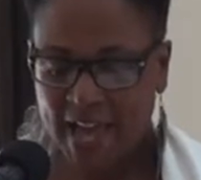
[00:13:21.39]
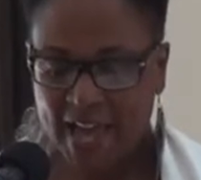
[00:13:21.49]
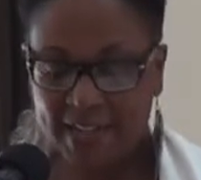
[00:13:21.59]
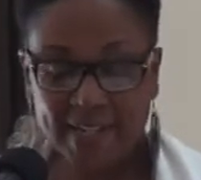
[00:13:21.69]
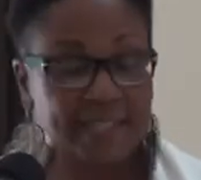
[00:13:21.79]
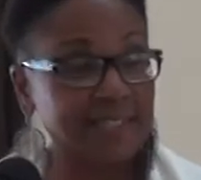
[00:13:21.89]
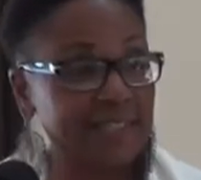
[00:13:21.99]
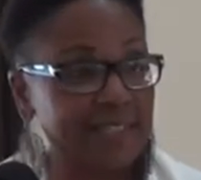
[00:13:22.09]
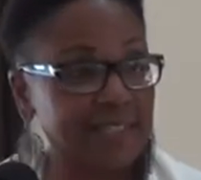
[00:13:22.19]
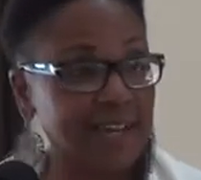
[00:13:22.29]
and as
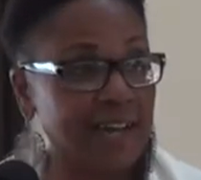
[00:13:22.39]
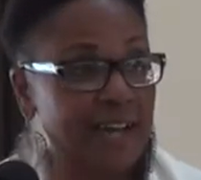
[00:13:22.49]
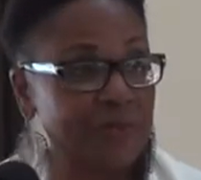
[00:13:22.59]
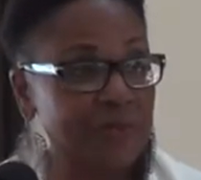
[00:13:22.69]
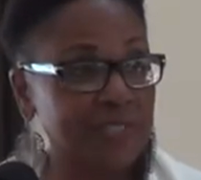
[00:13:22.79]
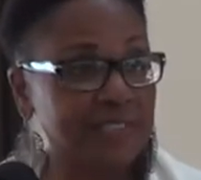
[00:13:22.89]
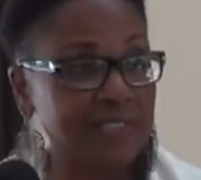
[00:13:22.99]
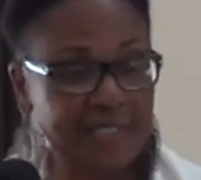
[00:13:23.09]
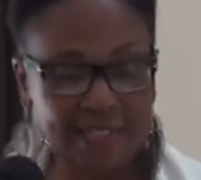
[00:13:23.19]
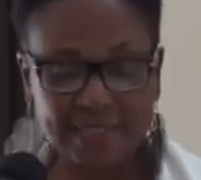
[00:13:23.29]
India Irie
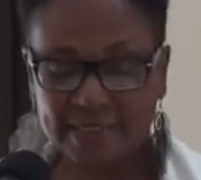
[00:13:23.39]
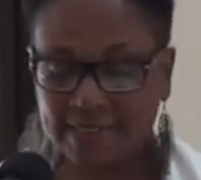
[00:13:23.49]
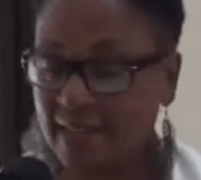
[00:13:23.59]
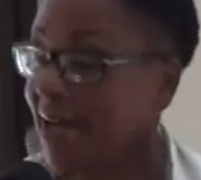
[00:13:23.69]
sings,